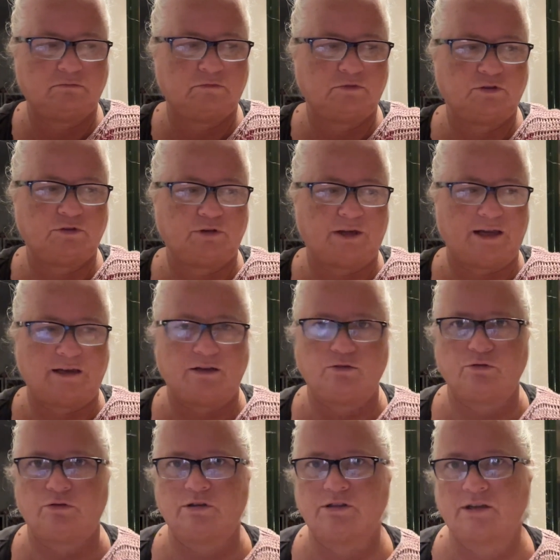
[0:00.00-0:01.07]
to get it to
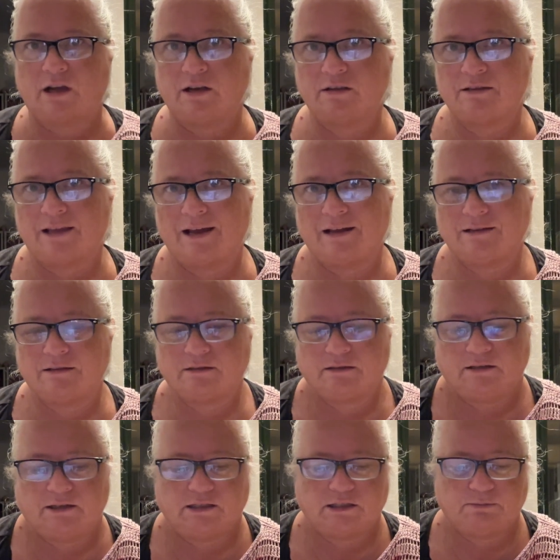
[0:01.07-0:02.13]
the size that
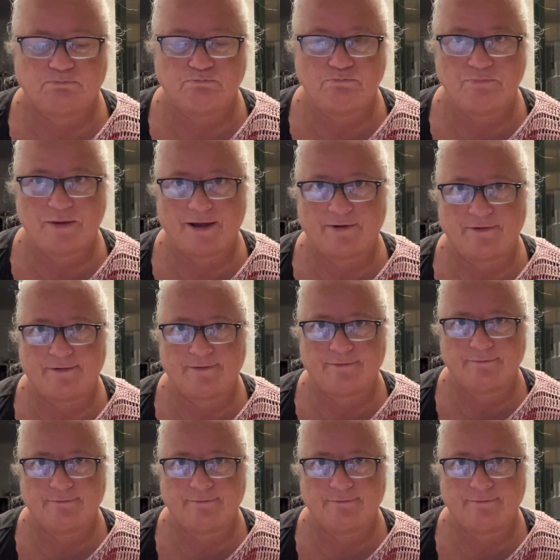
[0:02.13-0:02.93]
is better.